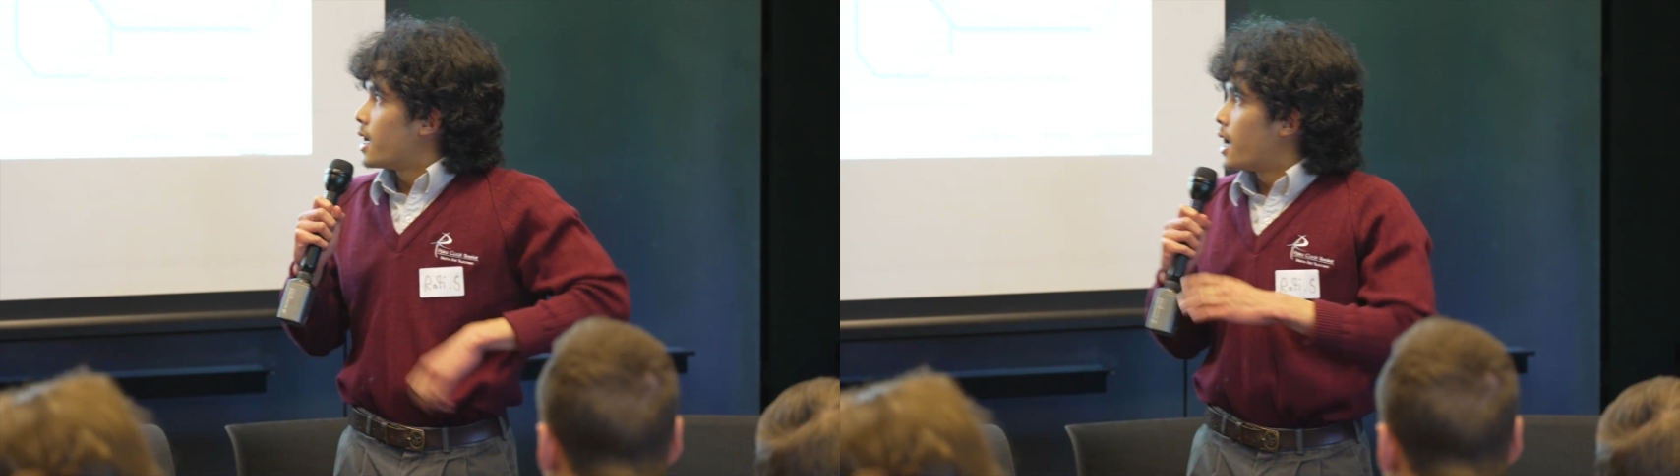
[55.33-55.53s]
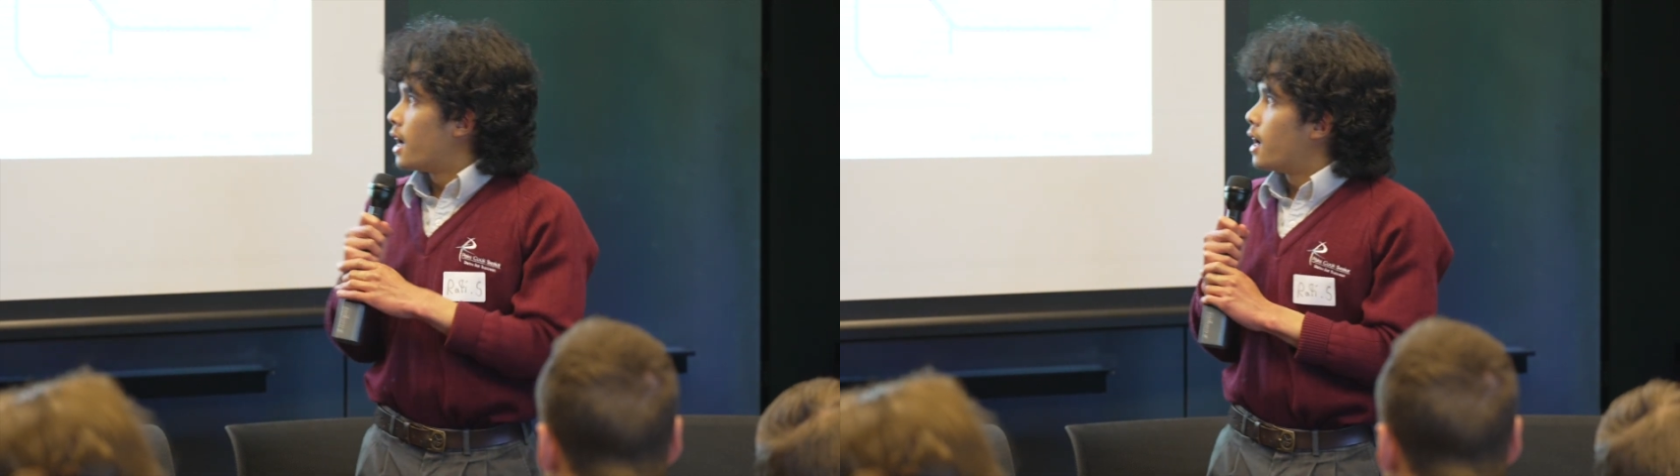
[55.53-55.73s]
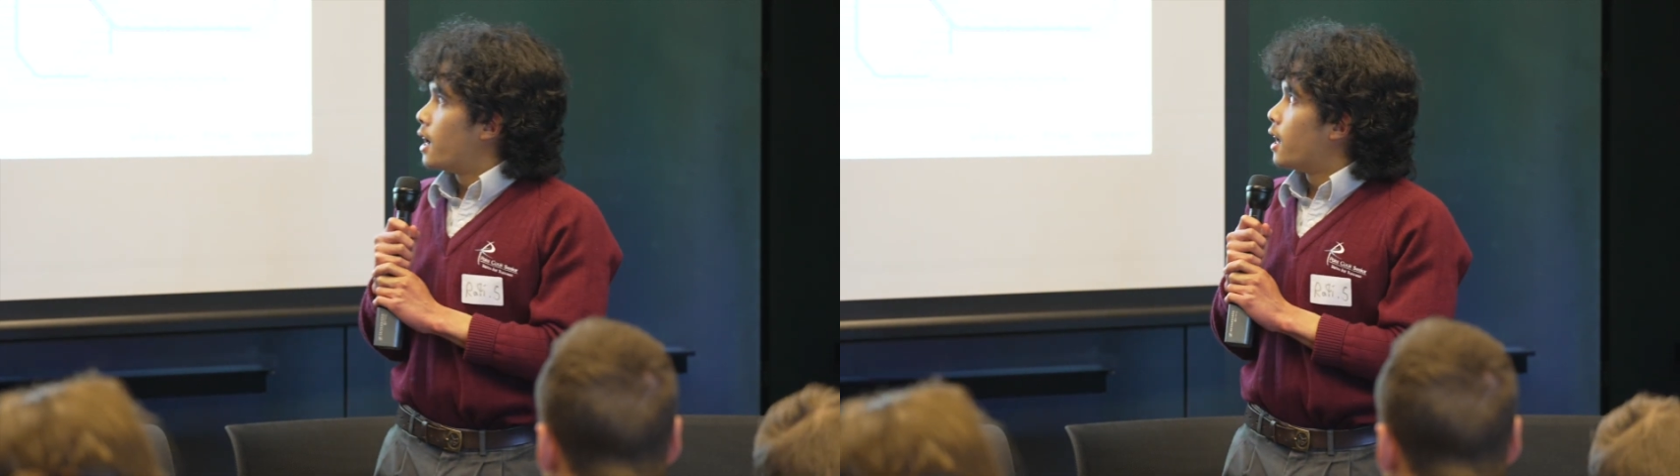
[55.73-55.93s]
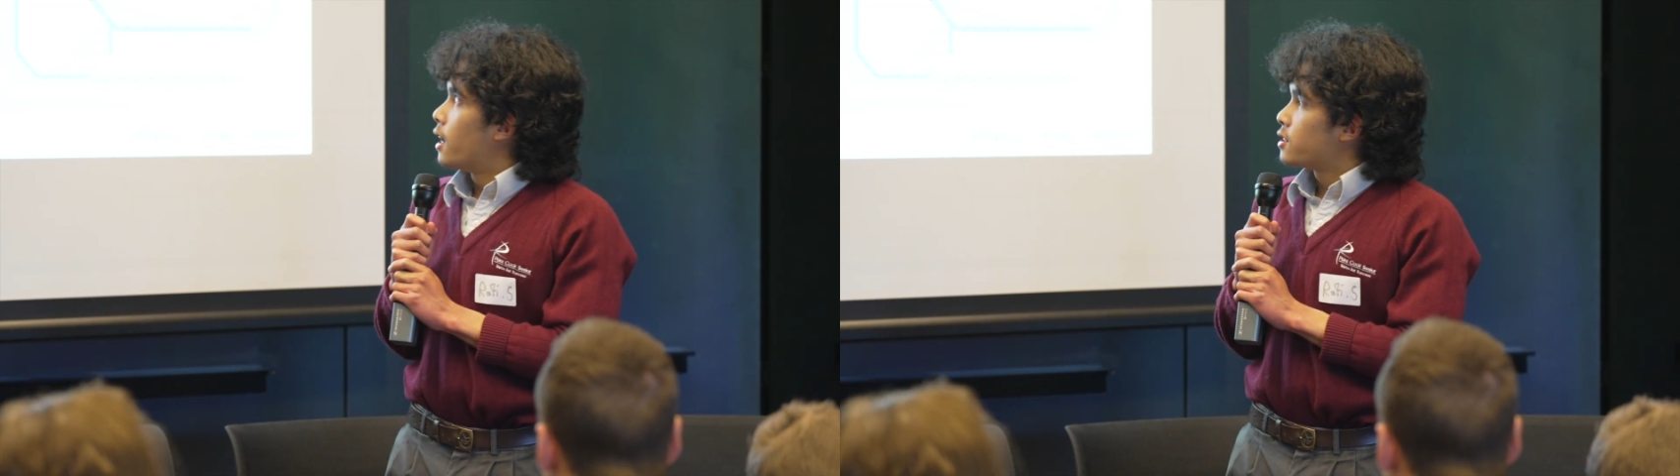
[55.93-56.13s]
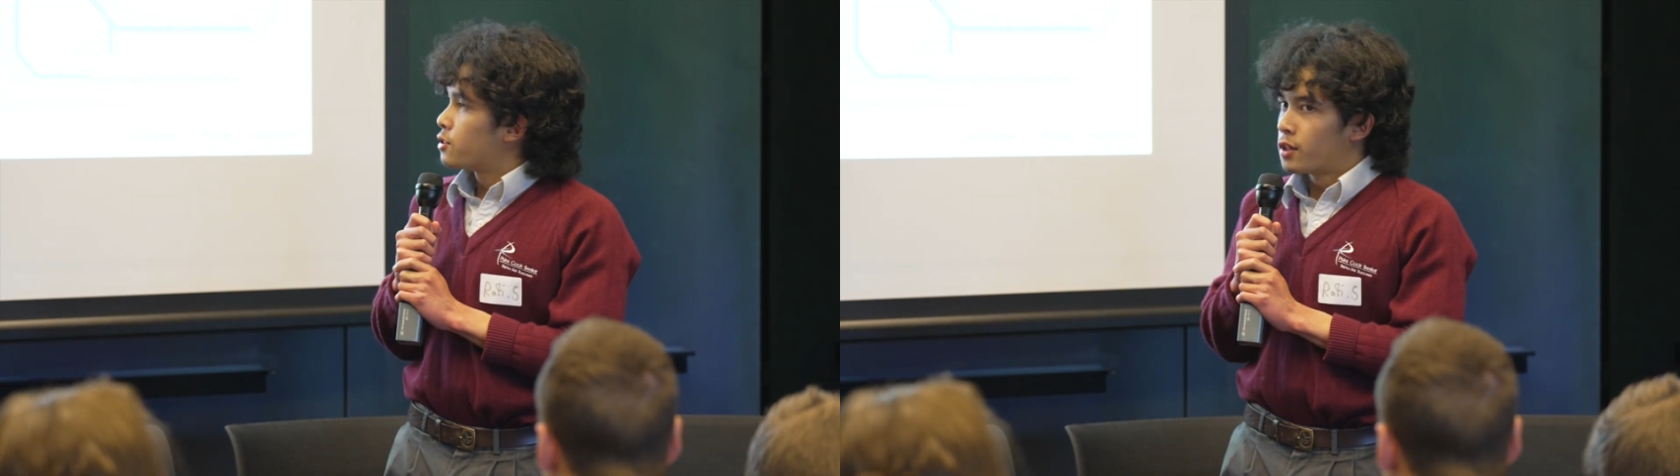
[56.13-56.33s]

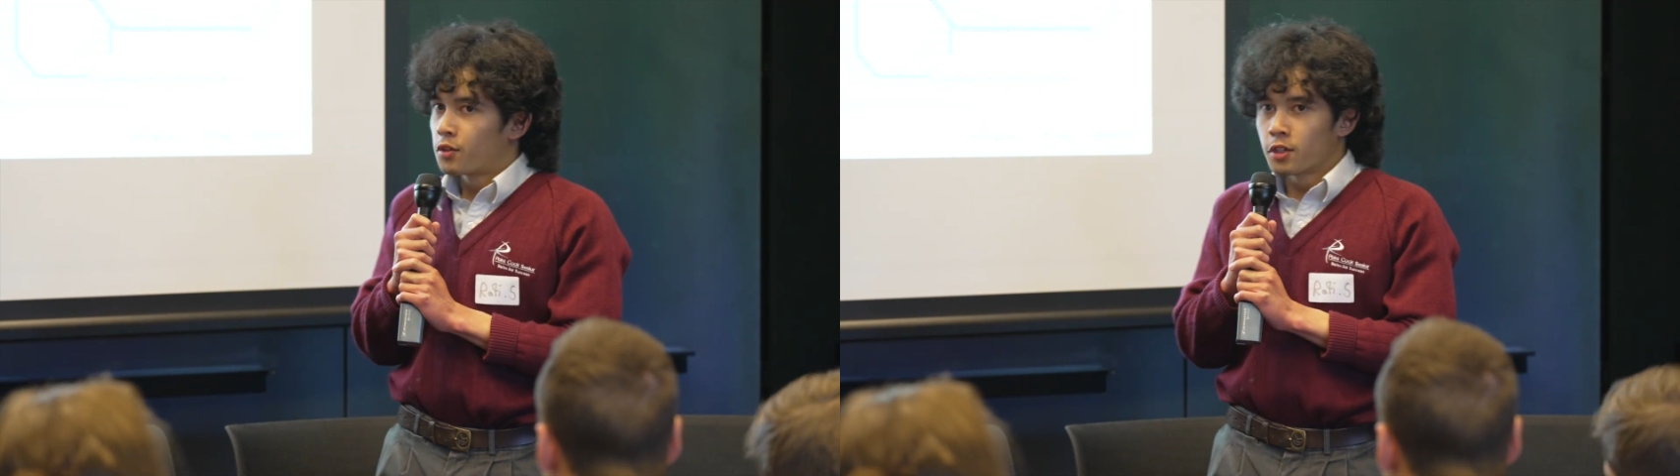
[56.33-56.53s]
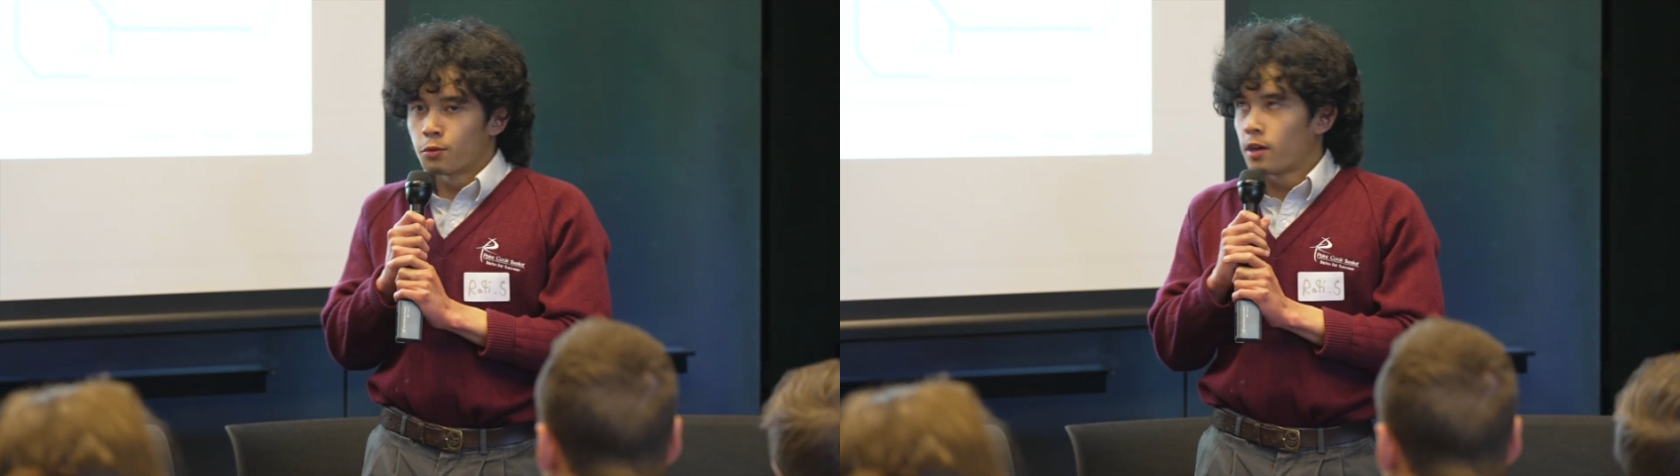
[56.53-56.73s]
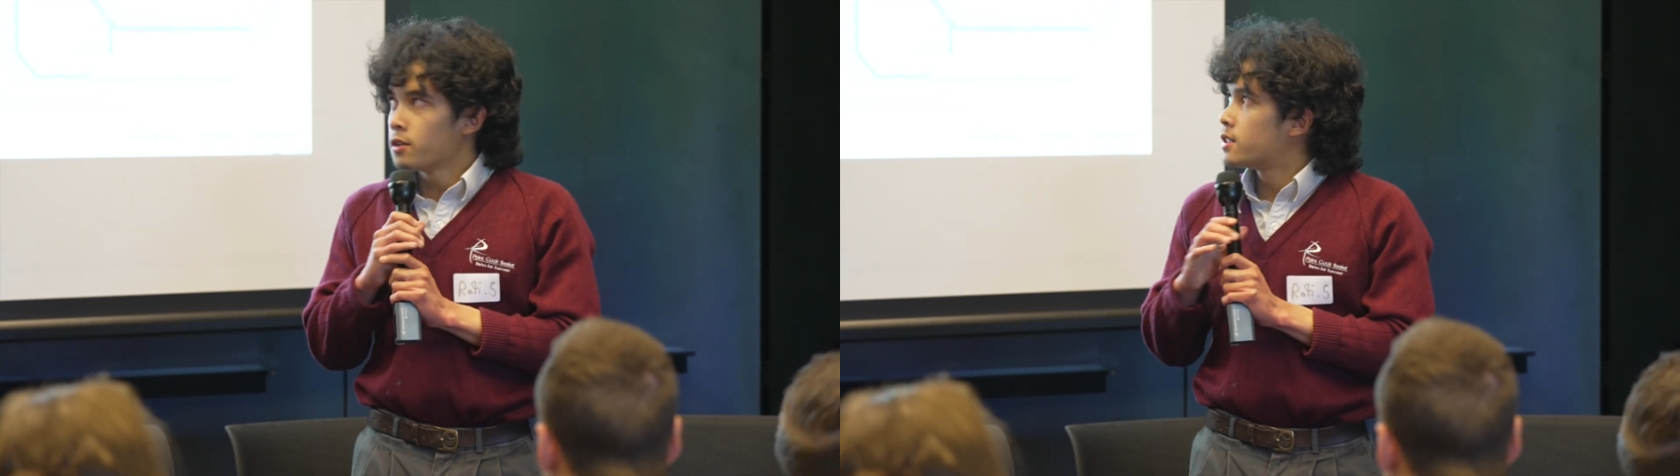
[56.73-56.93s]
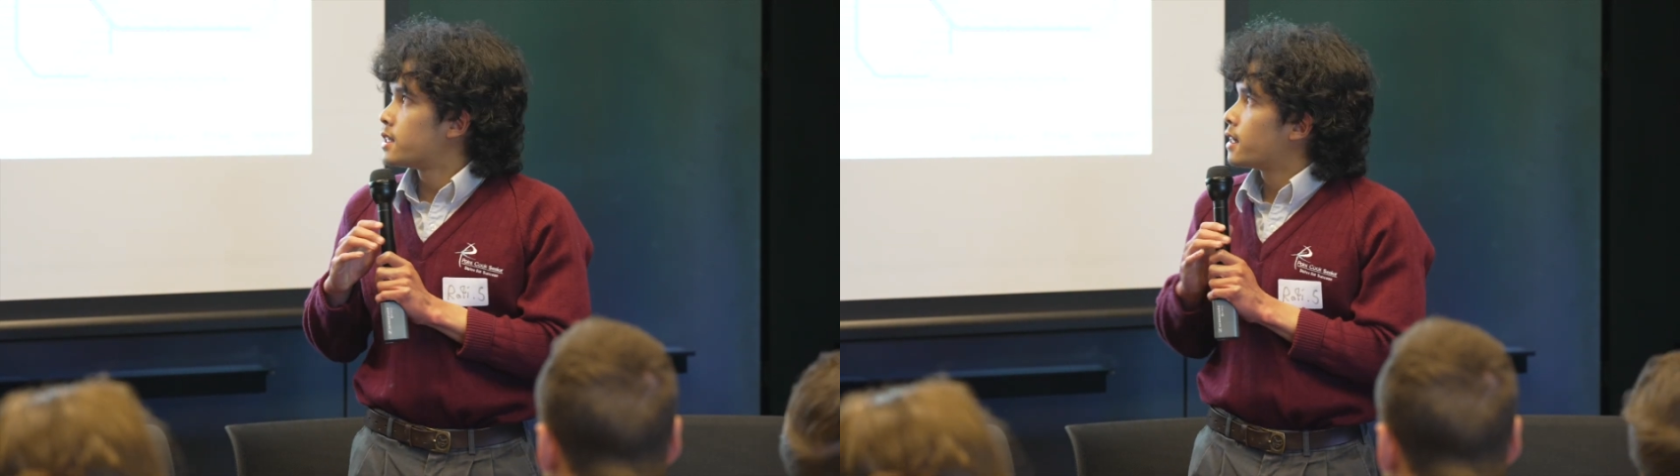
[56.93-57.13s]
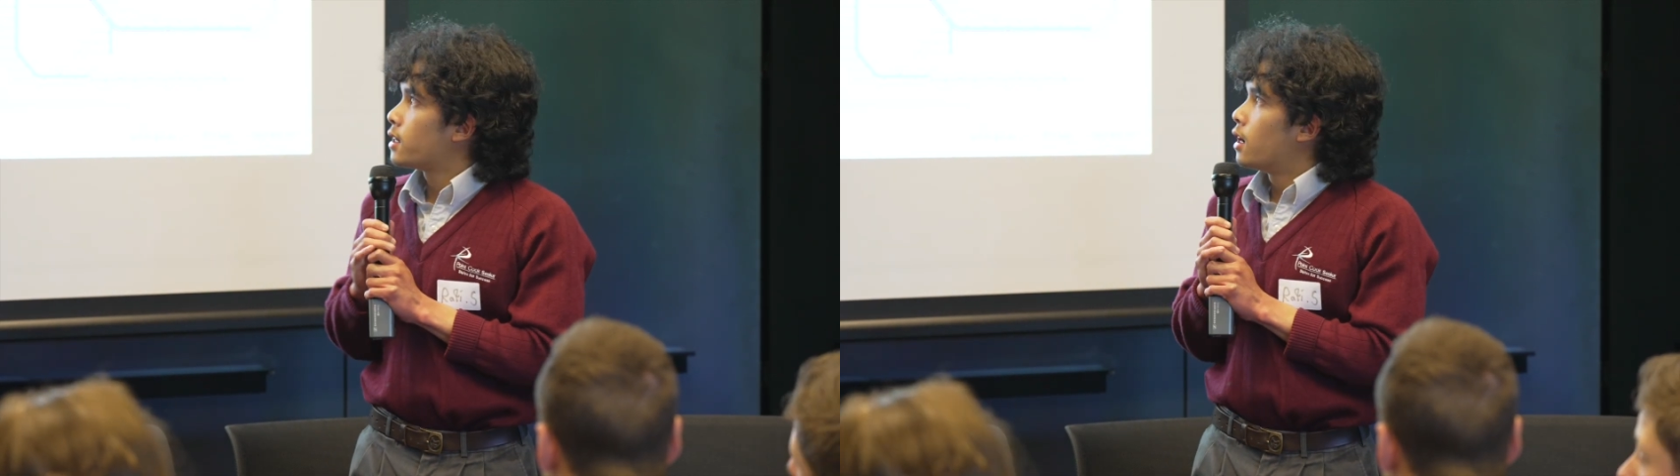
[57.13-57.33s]
So another thing as well is
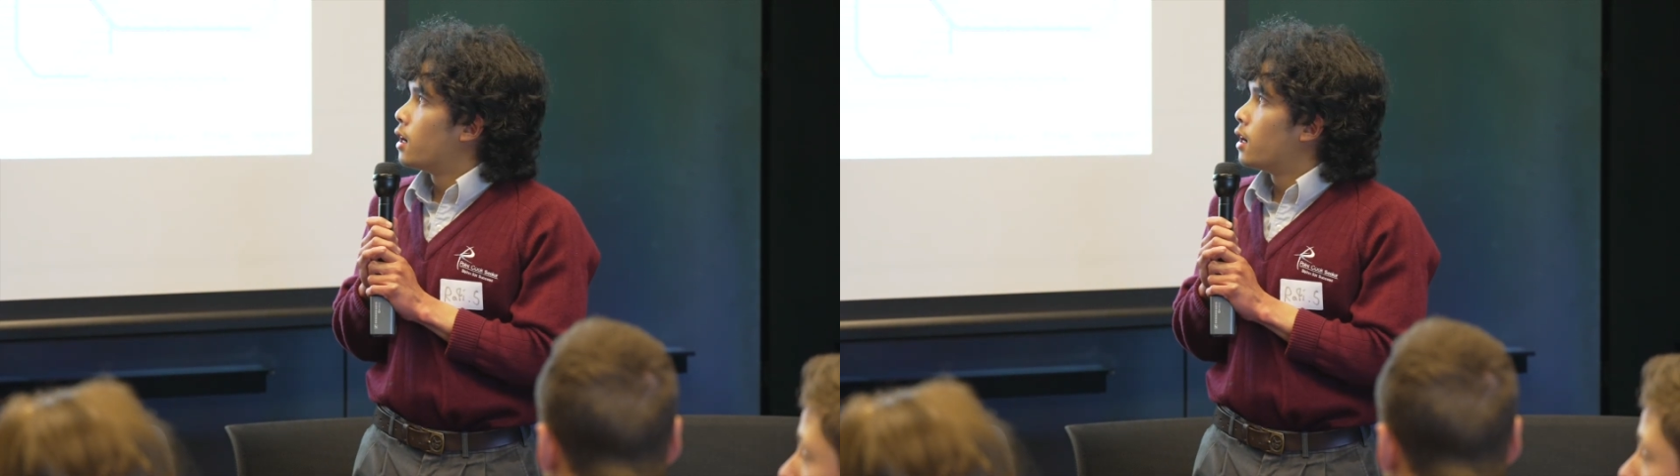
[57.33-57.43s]
that